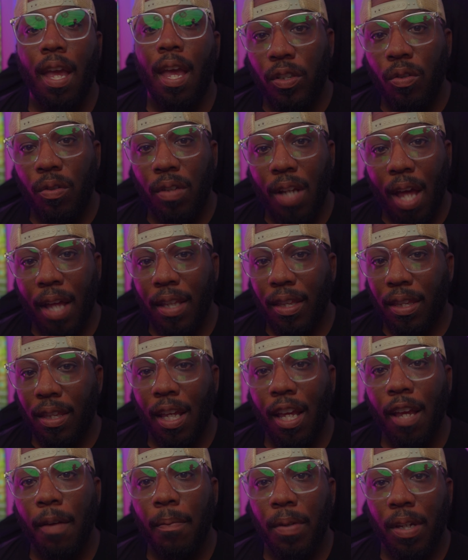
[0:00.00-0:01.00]
Do not
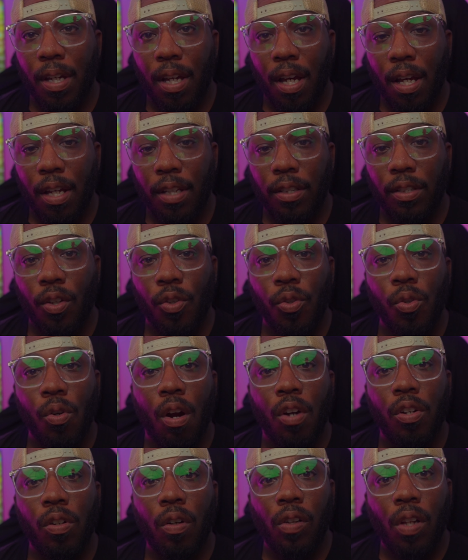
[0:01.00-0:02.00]
think because you
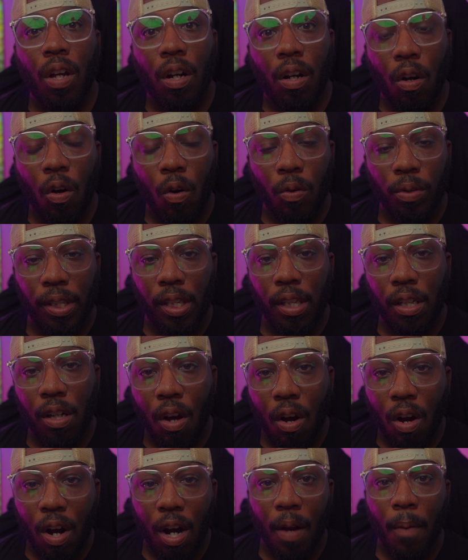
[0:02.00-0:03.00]
are no longer
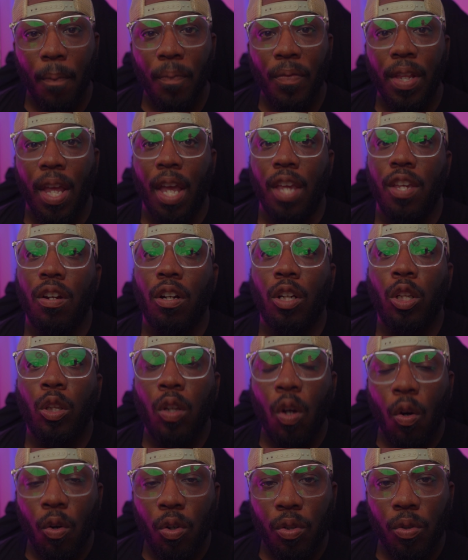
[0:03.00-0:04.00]
OTR and you're
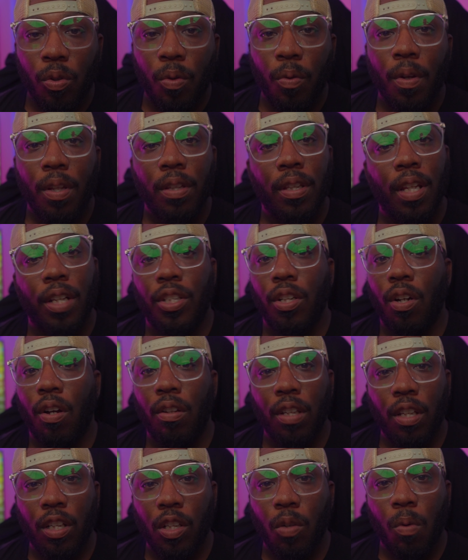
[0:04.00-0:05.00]
local that you're
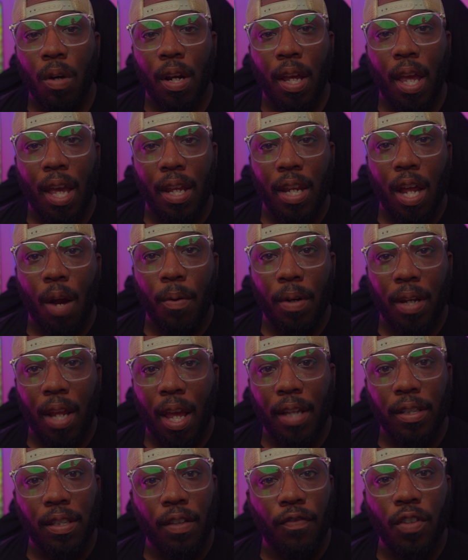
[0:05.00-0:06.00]
only gonna work 8-hour
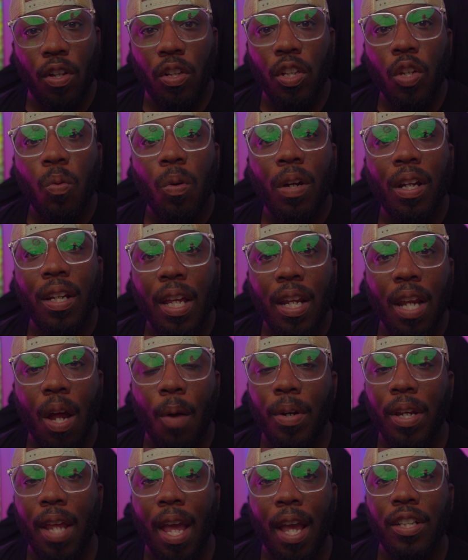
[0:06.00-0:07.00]
days. If you're only working
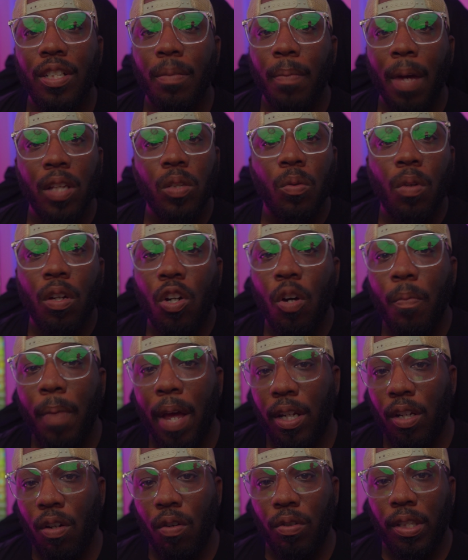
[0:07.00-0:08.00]
8-hour days, you might as well go
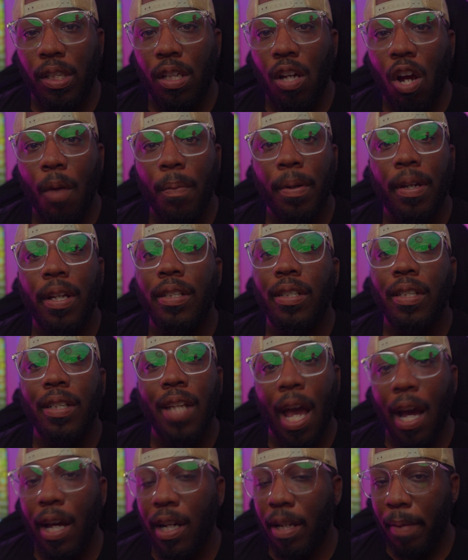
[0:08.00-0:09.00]
back to OTR because you're
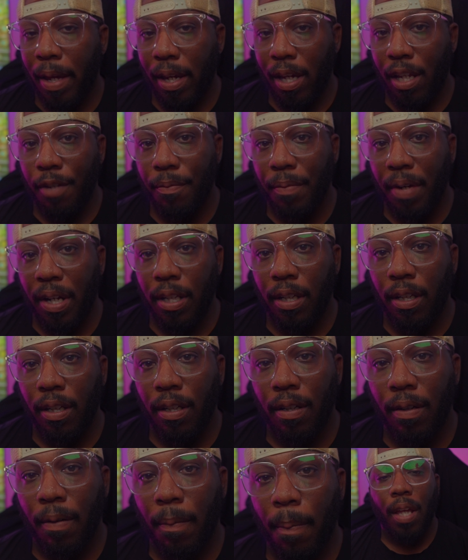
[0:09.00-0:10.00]
not gonna make any money.
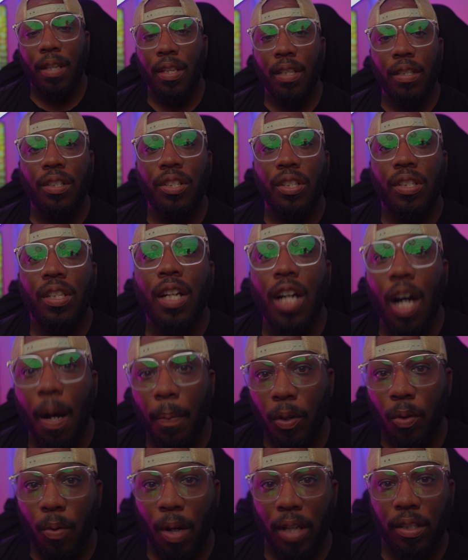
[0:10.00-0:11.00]
And this is just a
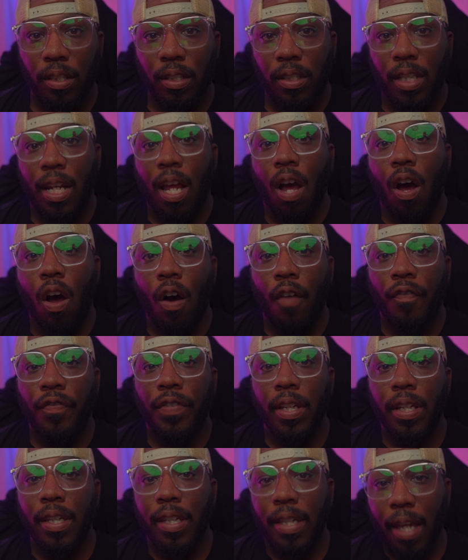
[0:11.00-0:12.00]
couple of questions that I
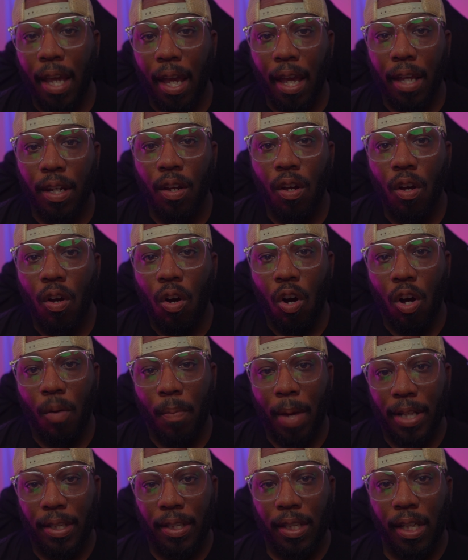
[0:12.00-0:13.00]
often get on
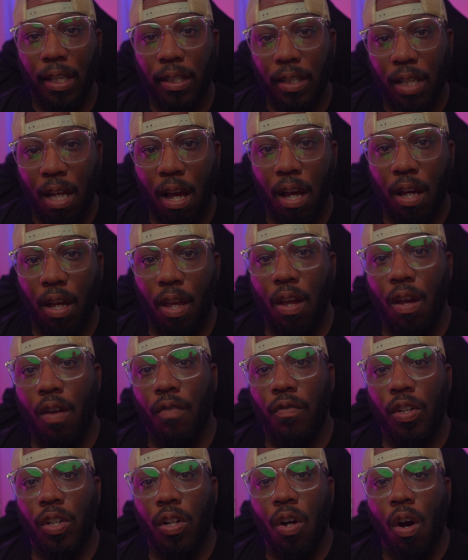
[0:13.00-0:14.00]
my TikTok
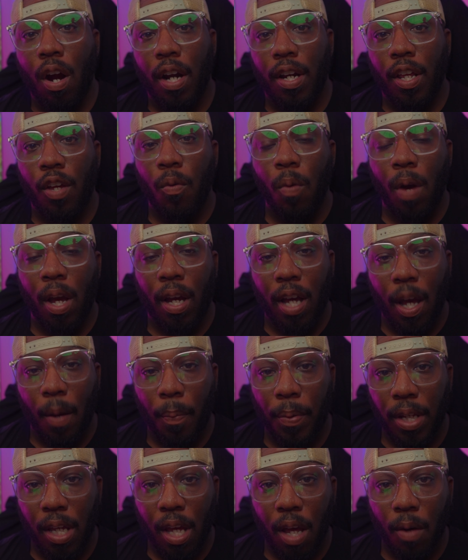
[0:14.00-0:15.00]
regarding what
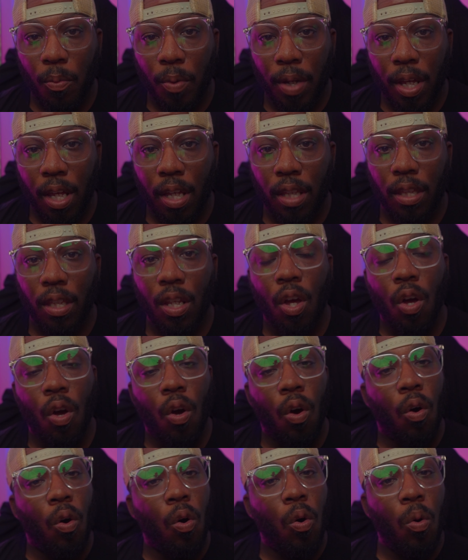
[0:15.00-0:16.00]
company I'm with,
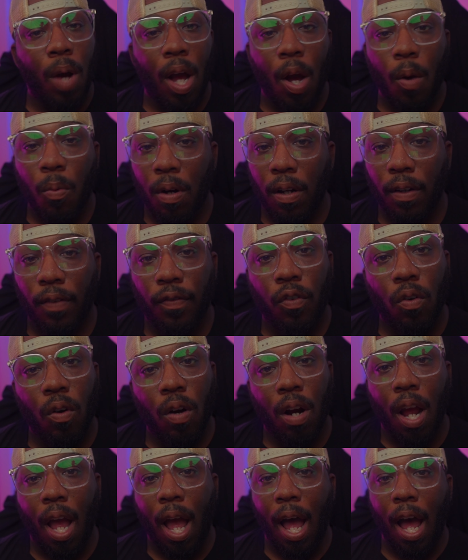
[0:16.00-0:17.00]
who I work
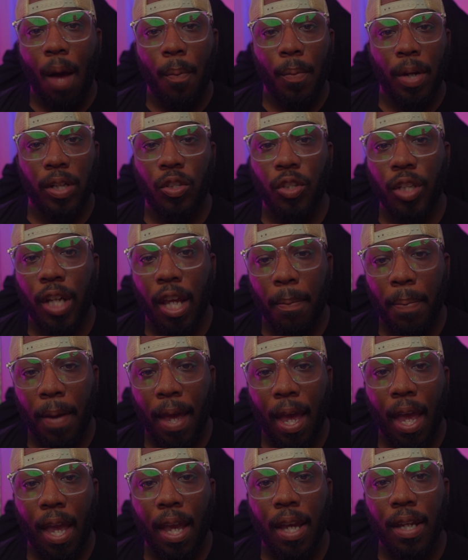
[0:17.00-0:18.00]
for, how much you get
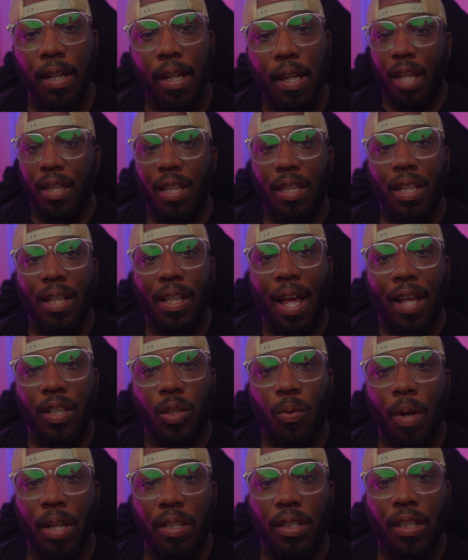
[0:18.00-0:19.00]
paid. And then the
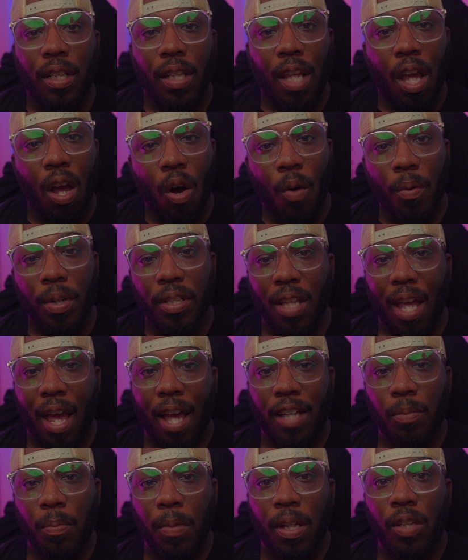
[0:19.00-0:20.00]
last question they always
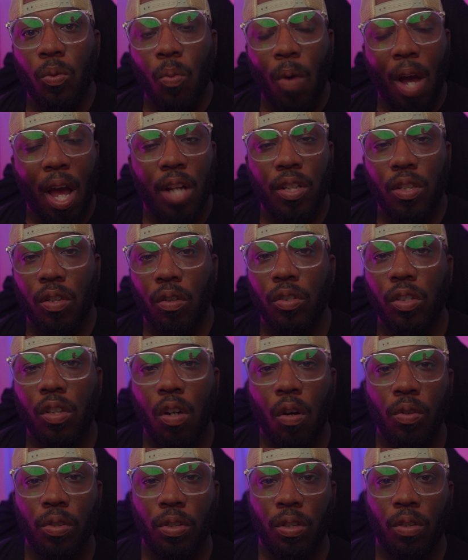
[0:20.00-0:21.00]
ask me is why I chose
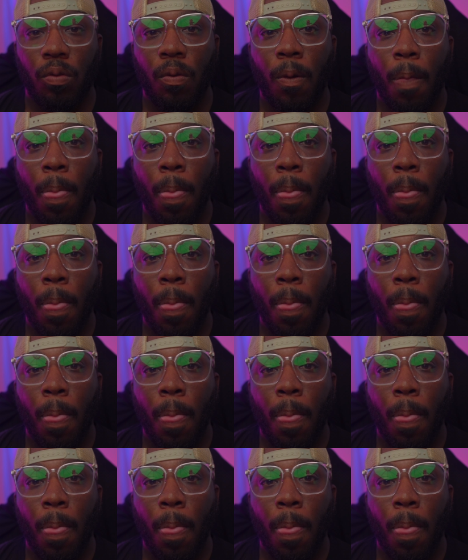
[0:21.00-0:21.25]
Coastal.